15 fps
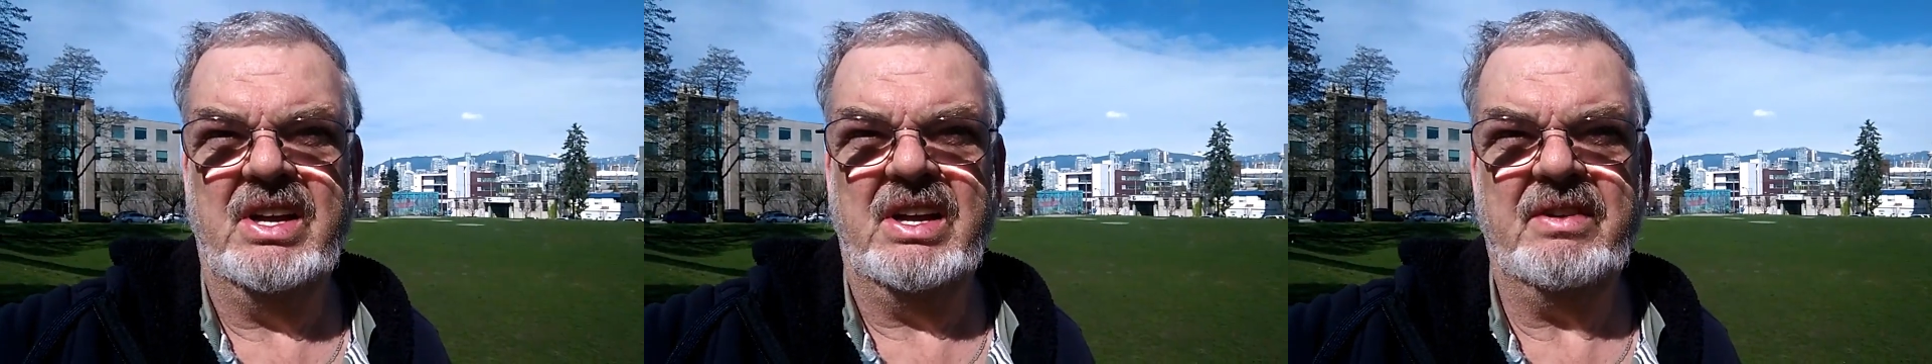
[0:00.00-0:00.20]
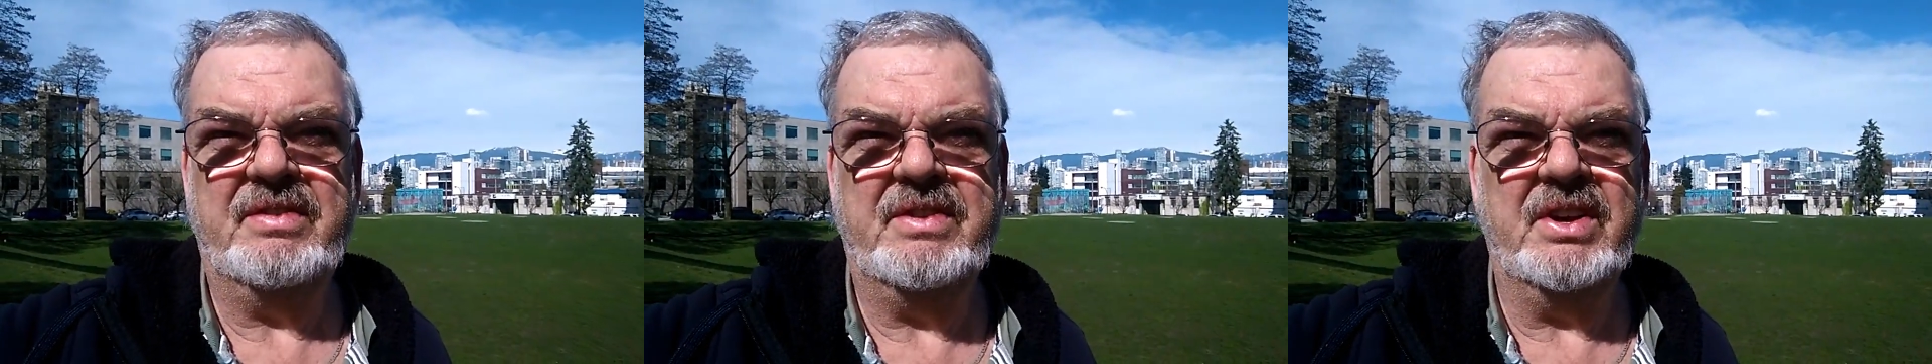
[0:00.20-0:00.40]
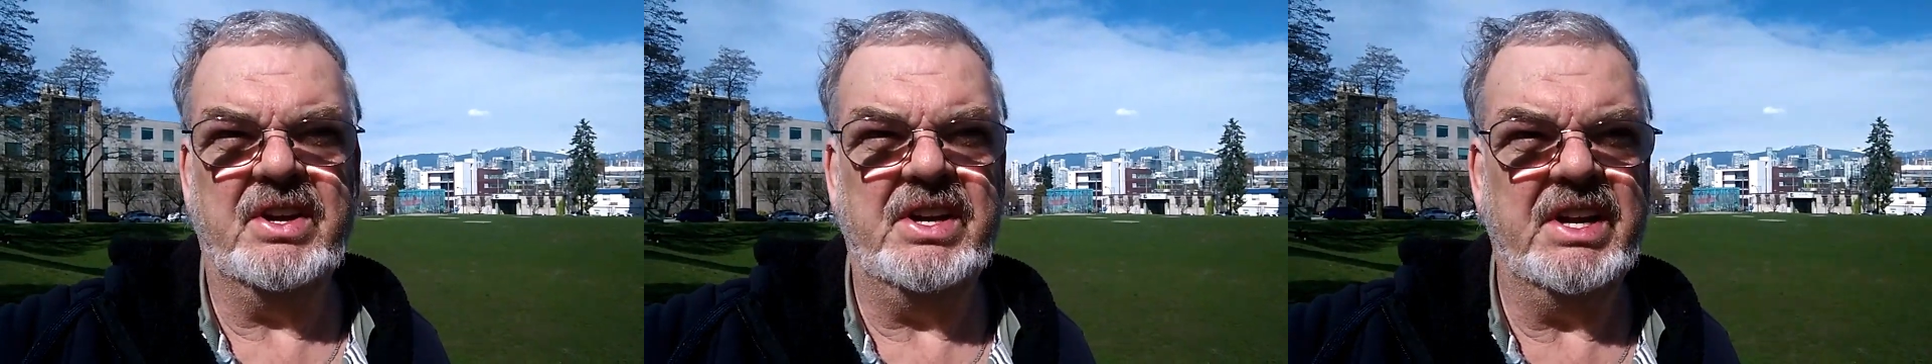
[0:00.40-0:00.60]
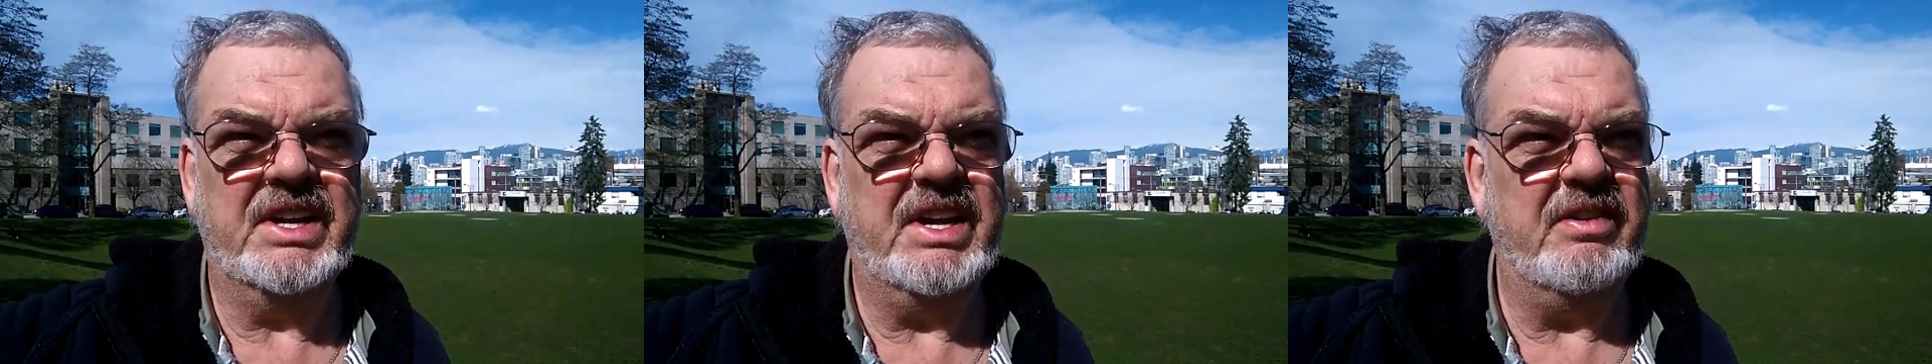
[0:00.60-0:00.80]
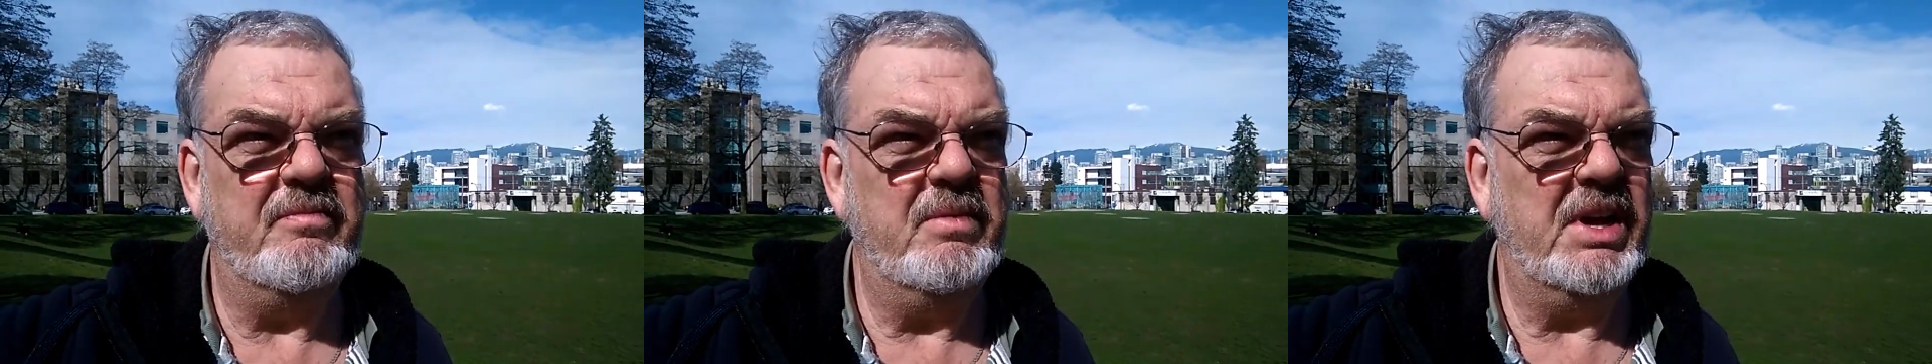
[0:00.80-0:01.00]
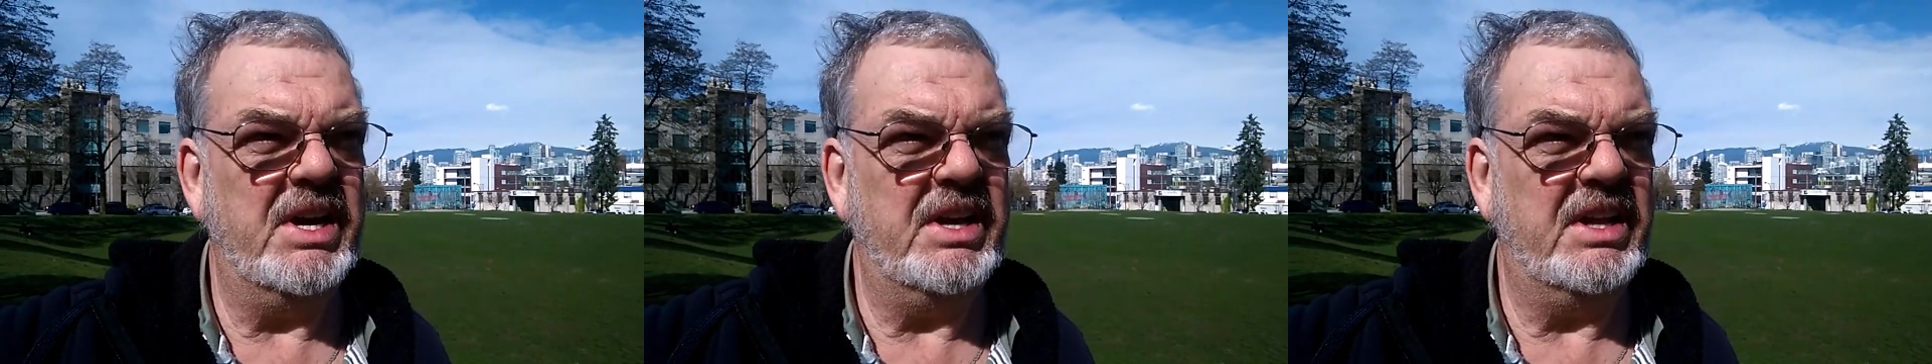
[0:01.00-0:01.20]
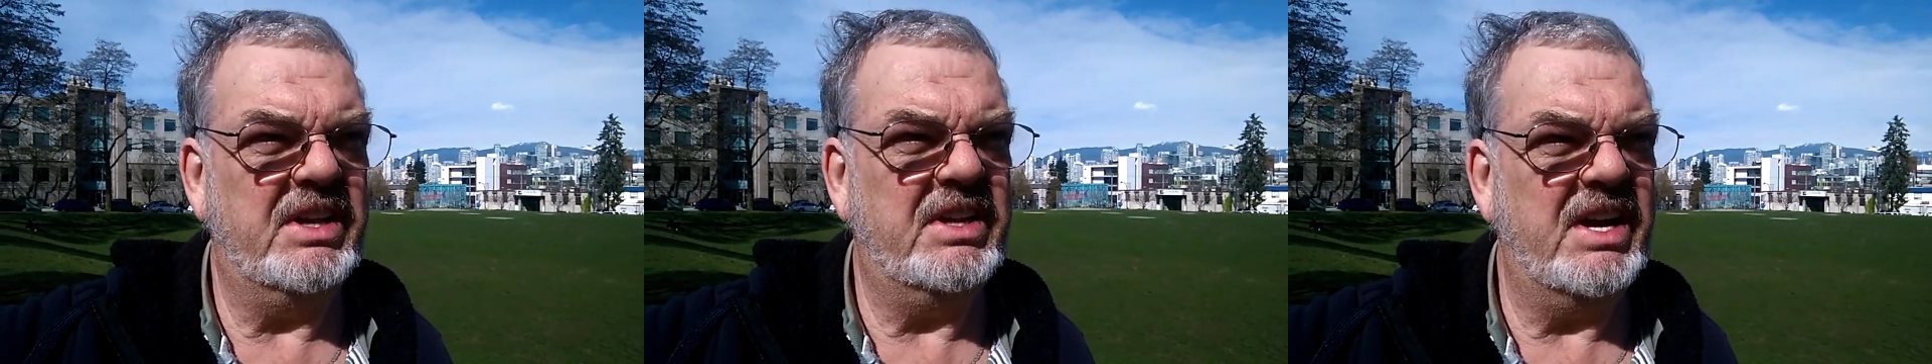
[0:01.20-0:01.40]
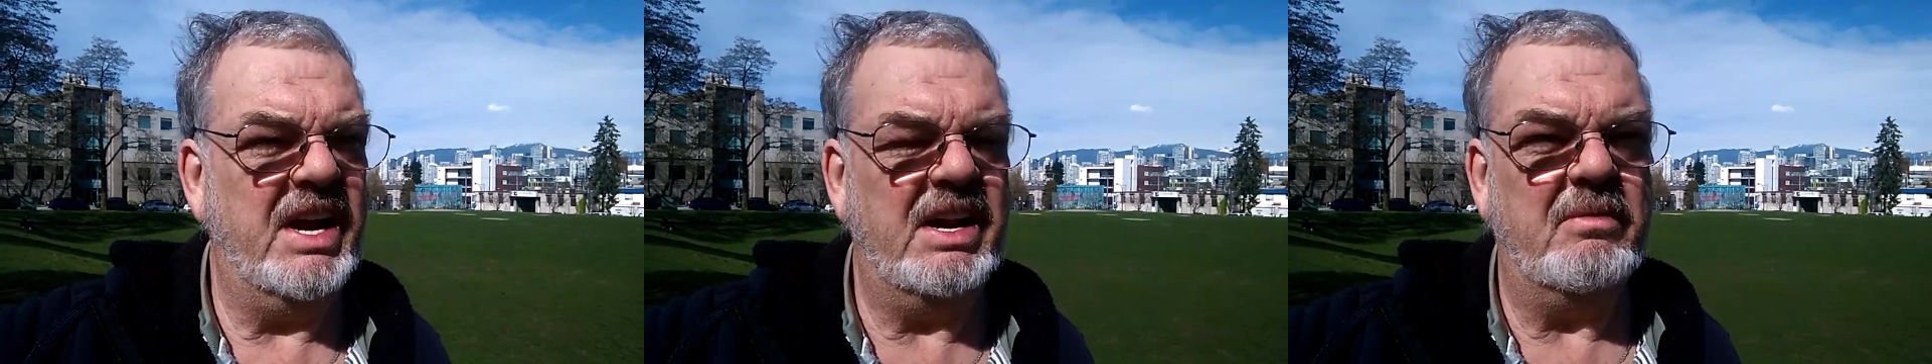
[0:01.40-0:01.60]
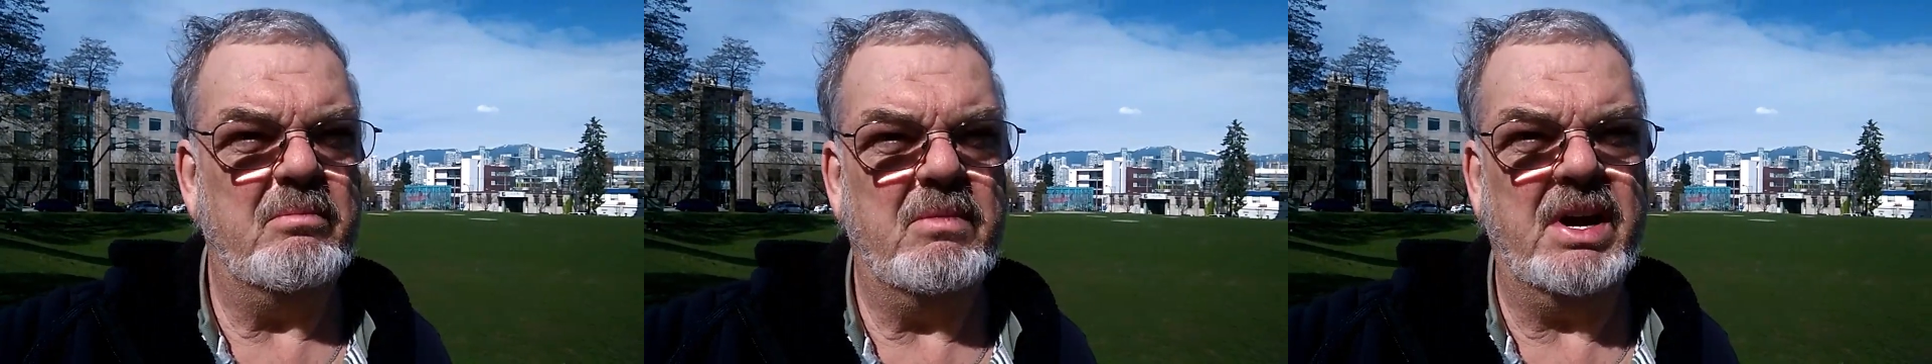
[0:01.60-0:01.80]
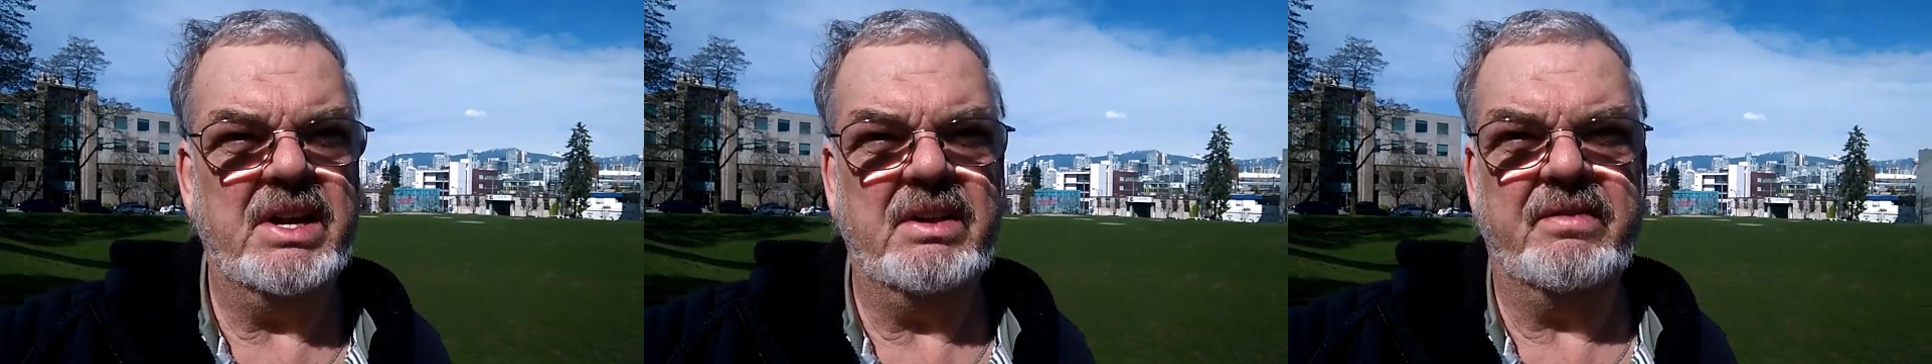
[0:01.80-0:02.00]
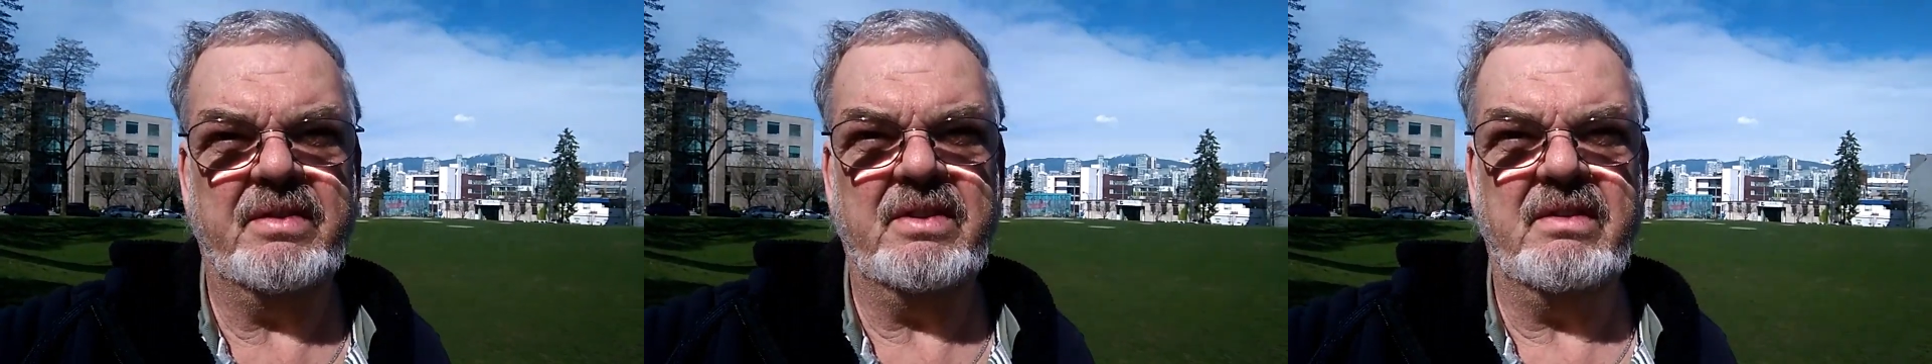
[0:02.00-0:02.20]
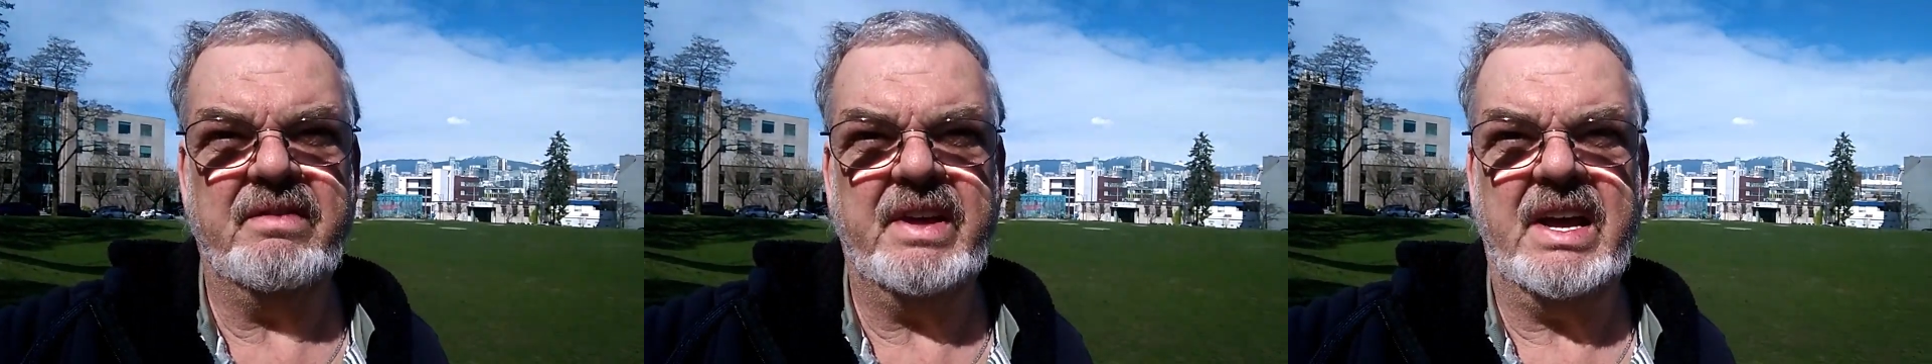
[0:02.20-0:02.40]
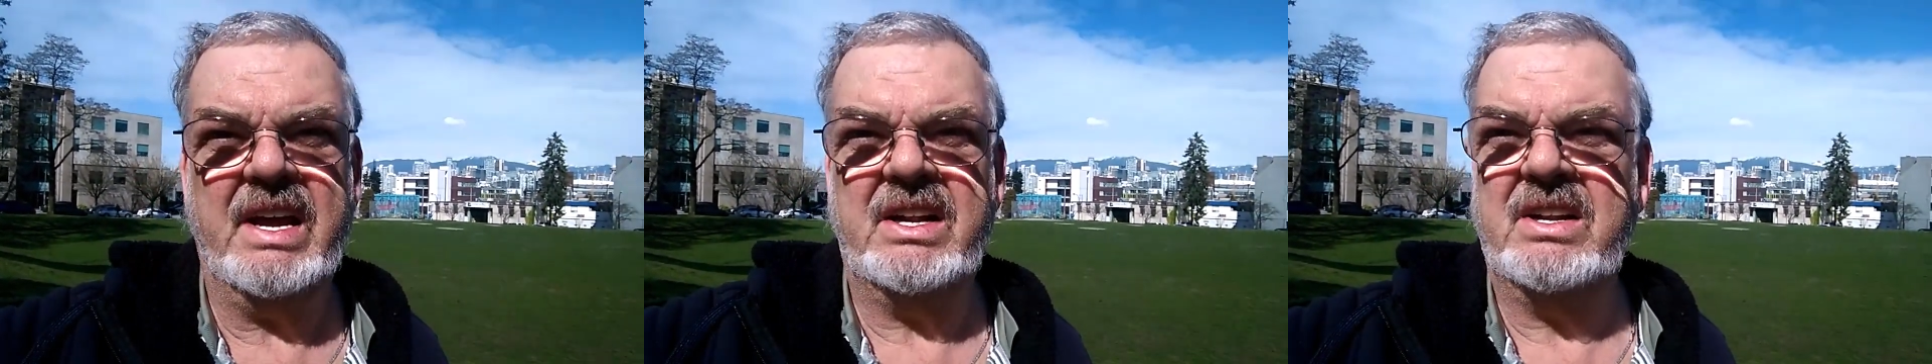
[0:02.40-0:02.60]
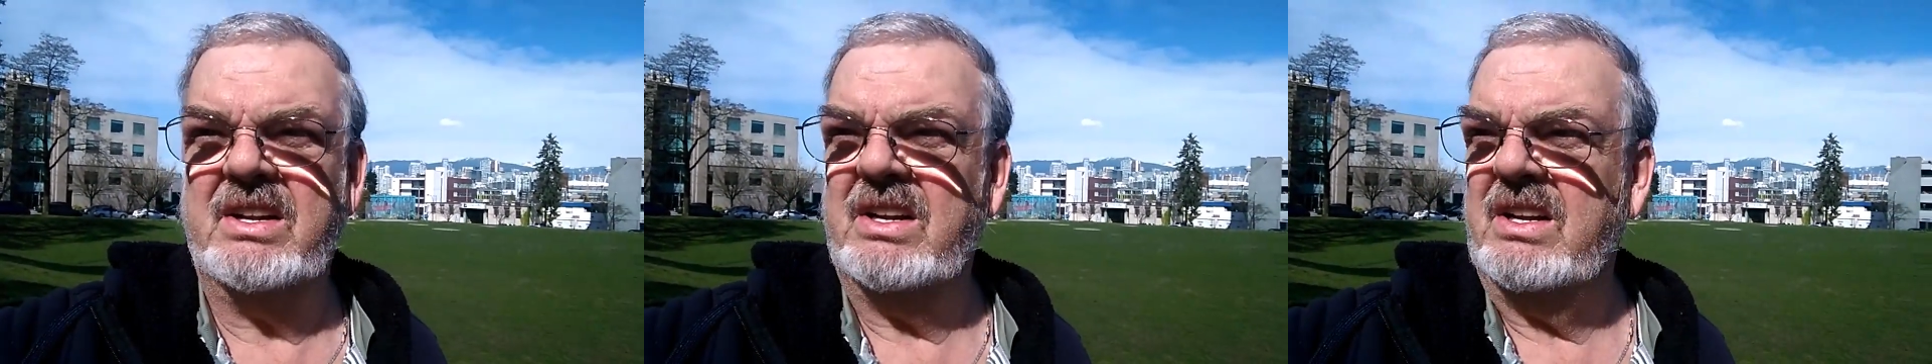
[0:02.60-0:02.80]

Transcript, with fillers: if they're going to give me any kind of money for the van.